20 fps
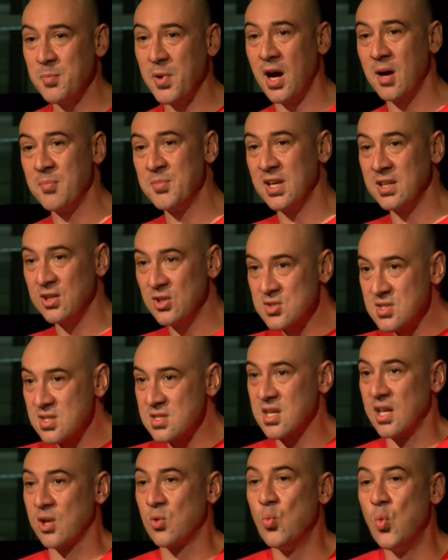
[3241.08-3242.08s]
hop that uses
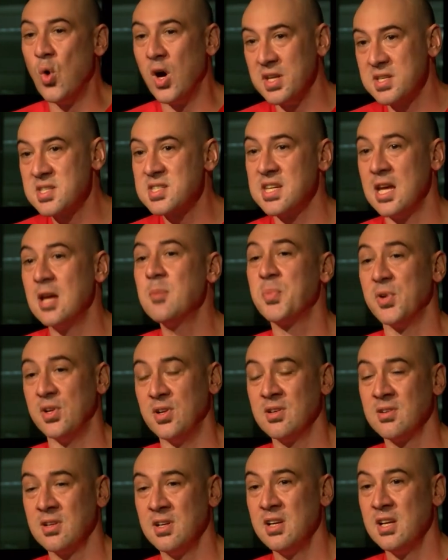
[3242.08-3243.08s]
like one
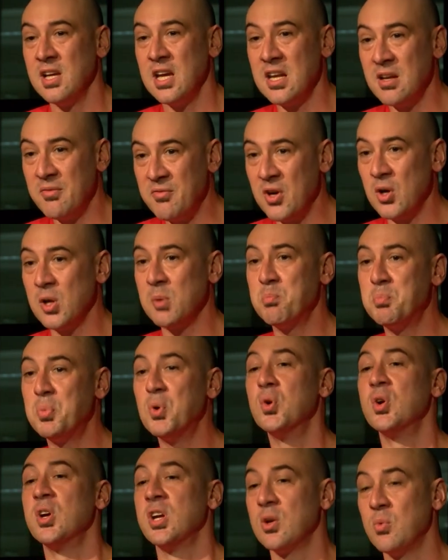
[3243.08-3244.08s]
sample in a very
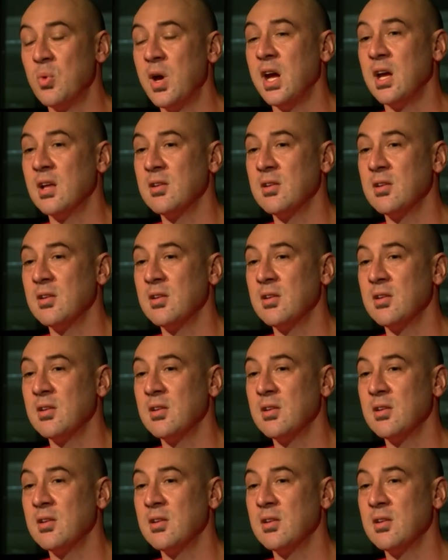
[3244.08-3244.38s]
boring way.